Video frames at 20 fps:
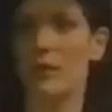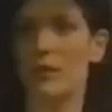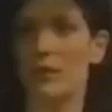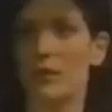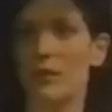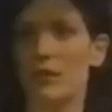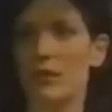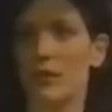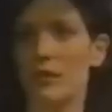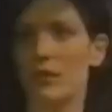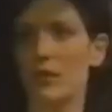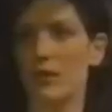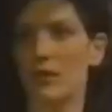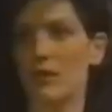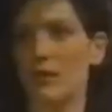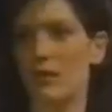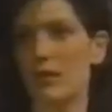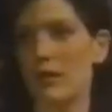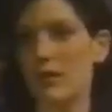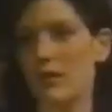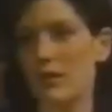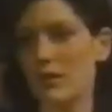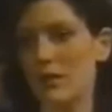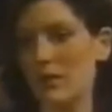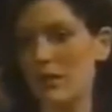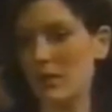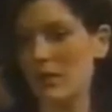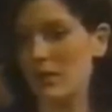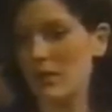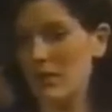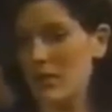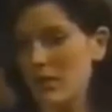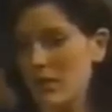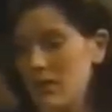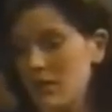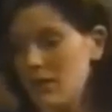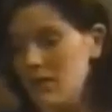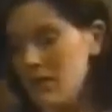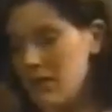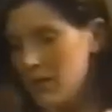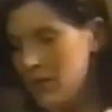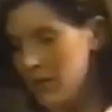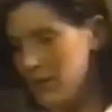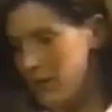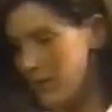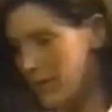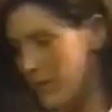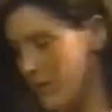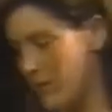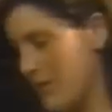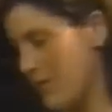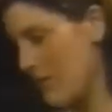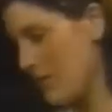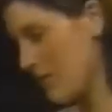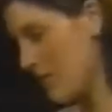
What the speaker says: [no speech]